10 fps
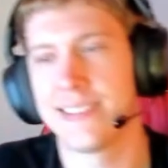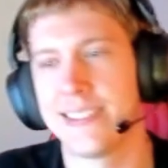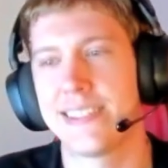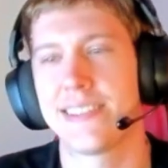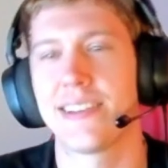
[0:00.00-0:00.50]

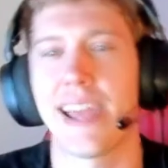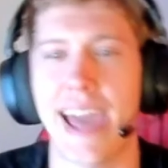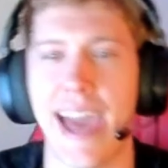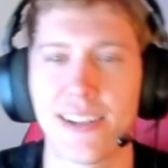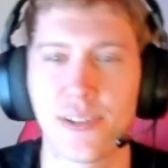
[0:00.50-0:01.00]
These are like
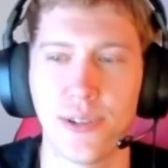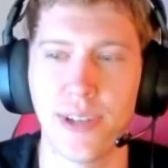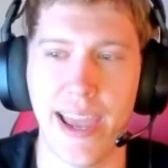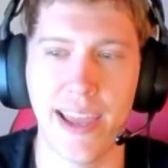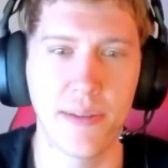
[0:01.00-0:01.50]
actual
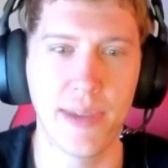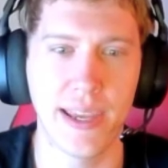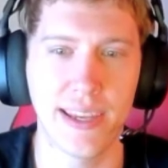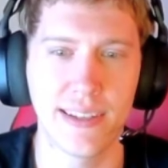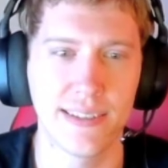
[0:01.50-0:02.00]

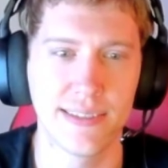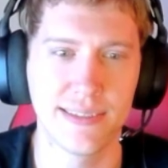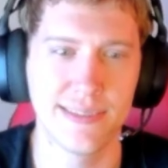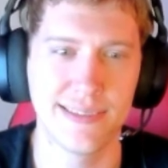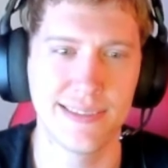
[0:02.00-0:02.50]
anime
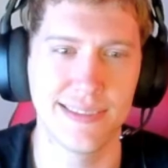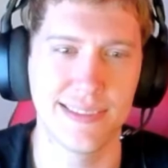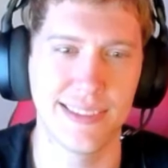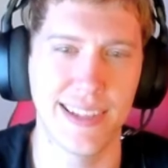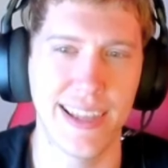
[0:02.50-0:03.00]

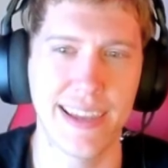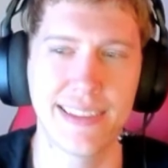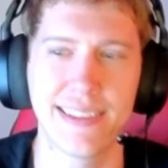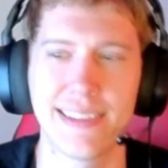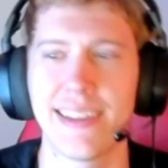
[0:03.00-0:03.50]

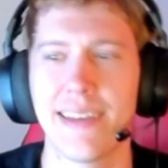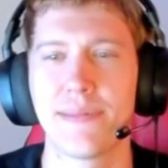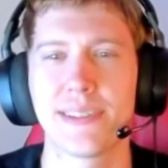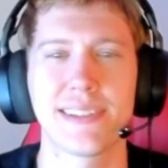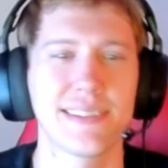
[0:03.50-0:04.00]
length
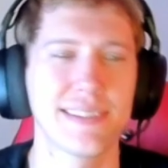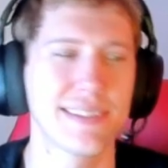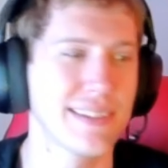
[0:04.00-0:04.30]
episodes.